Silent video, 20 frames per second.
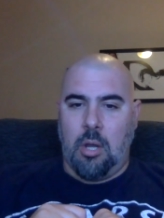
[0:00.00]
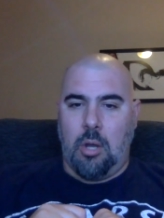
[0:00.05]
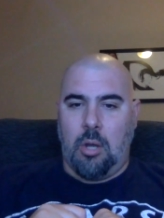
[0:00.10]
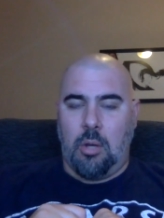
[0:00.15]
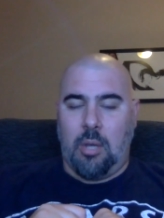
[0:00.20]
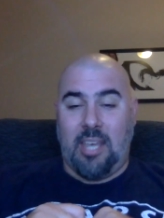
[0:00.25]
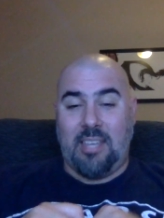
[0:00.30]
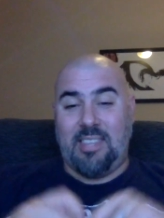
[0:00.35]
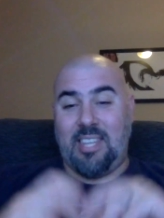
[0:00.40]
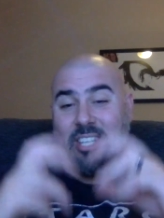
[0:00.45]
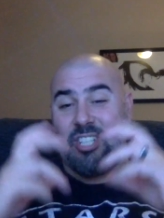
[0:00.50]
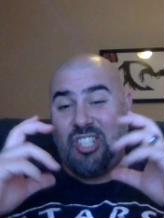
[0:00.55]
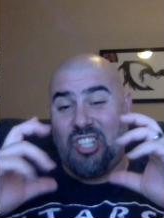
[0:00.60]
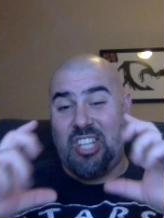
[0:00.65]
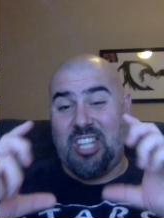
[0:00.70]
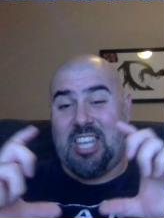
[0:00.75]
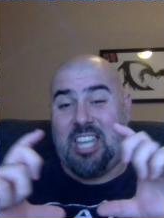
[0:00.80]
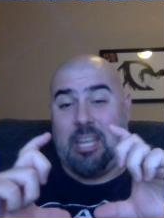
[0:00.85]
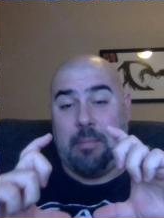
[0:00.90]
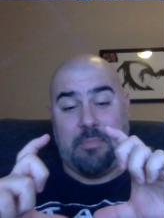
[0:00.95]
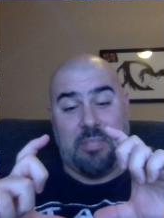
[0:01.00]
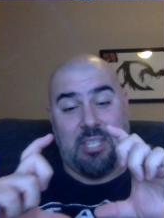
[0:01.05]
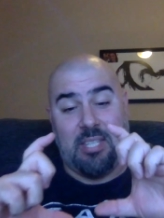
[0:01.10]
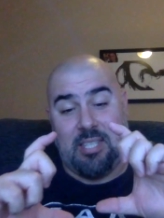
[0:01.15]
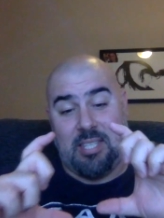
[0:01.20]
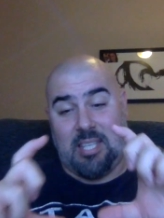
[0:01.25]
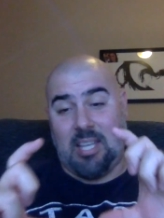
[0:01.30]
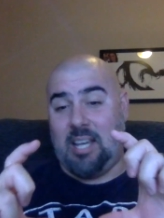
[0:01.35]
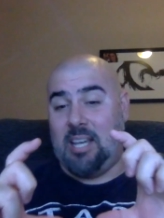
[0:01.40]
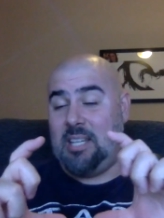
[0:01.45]
okay, that she keeps
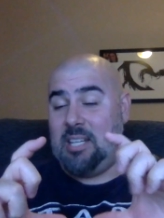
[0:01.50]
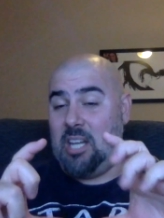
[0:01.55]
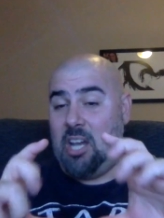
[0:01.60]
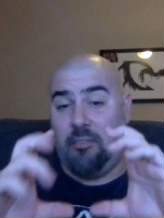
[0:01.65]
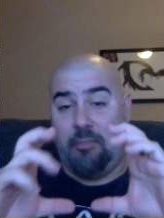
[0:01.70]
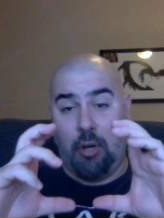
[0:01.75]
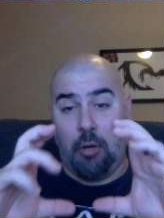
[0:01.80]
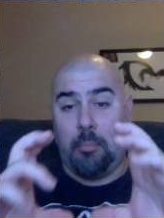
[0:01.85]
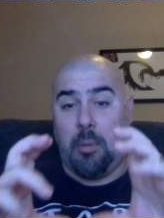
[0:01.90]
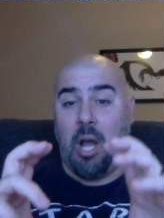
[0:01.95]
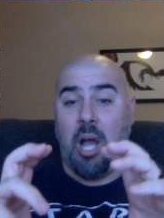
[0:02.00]
inside of her